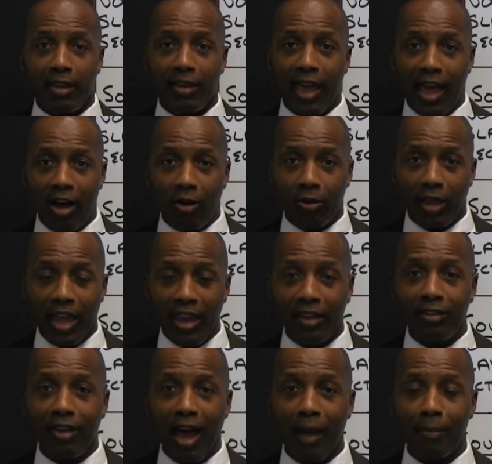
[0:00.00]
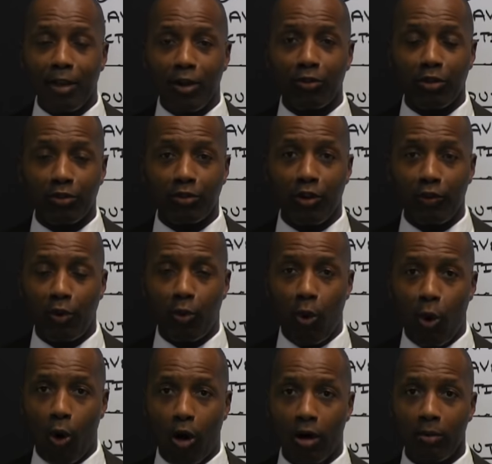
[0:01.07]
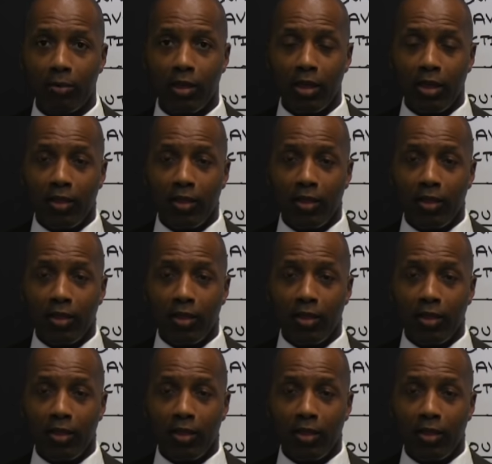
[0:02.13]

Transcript: Now, anytime there's a civil war,